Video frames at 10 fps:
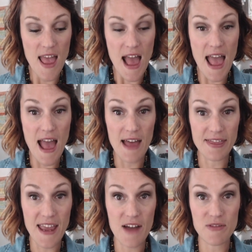
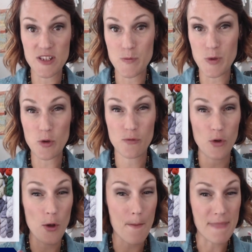And they have this
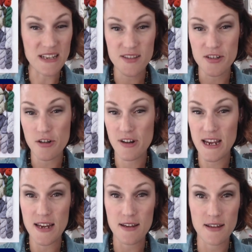beautiful
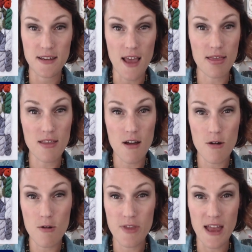mustardy
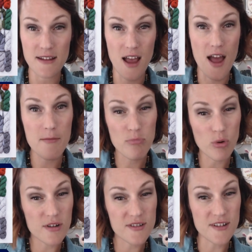yellow that kind of
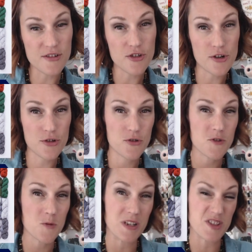borders on
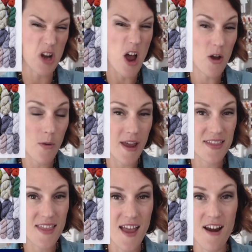chartreuse, but is not
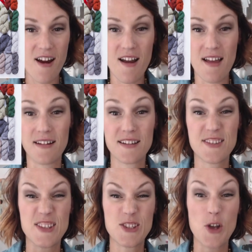quite there, and
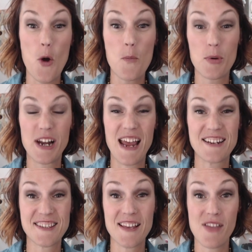it's so pretty. I
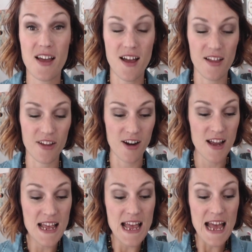just love that color.
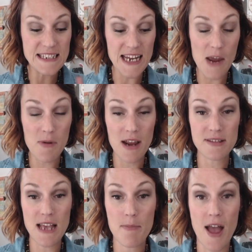And today when I
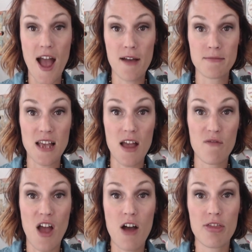was at Pam's, I
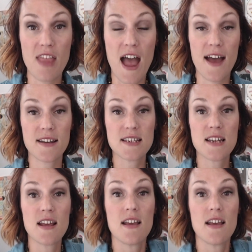found that